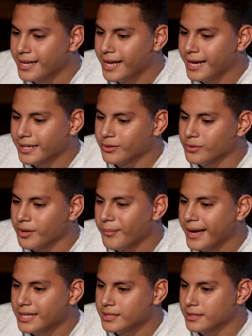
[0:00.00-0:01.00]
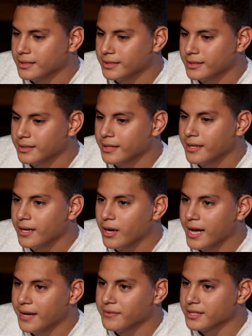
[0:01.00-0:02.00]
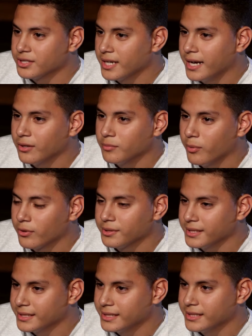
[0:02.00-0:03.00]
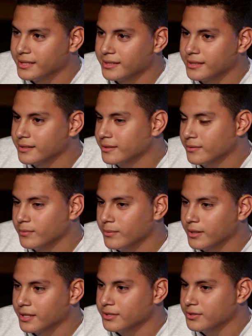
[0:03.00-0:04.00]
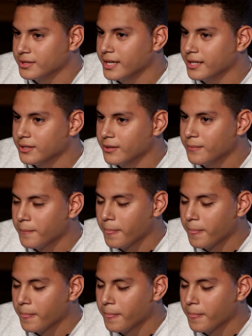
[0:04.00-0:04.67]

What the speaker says: I can only imagine having a child born like this. What could you say, you know?